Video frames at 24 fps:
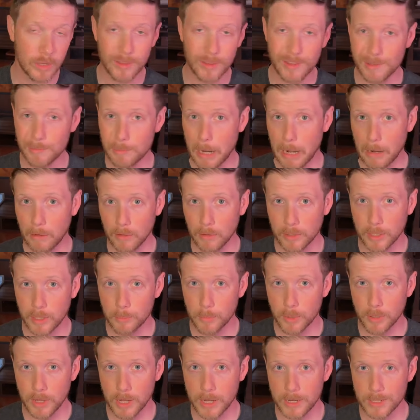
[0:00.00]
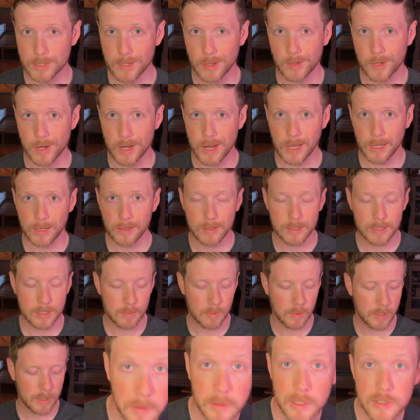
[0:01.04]
the barrel number that is on the neck of this
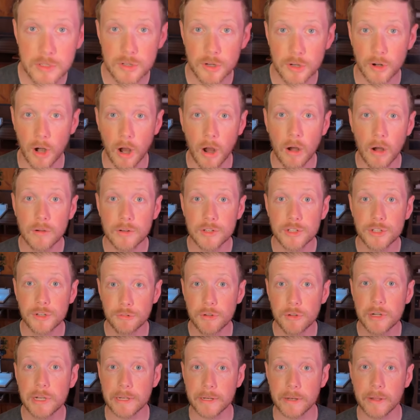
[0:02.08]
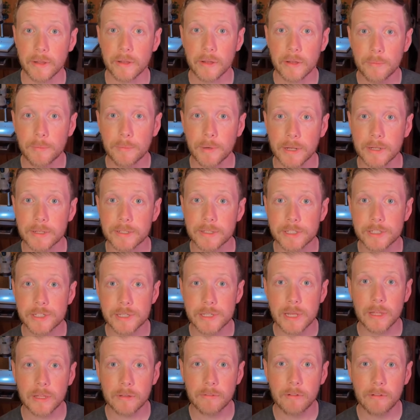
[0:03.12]
one. These are hard to read. I'm going to just
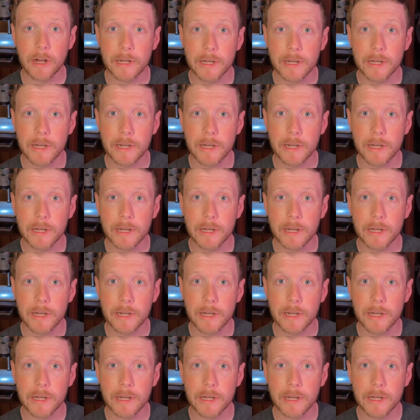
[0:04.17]
tell you right